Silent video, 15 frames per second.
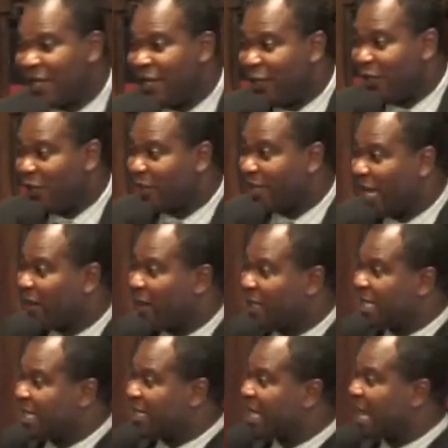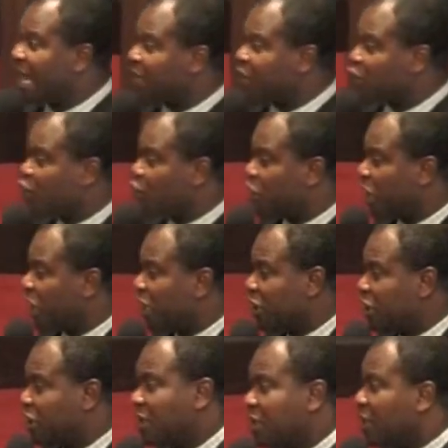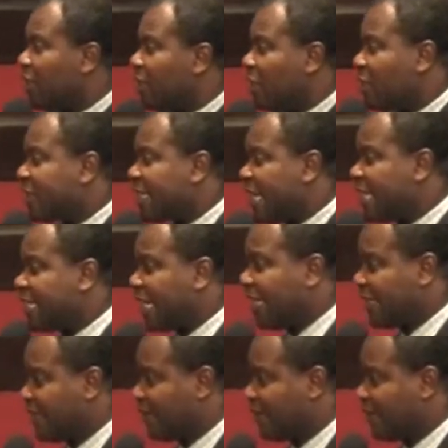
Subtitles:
You cannot decide to change Satan.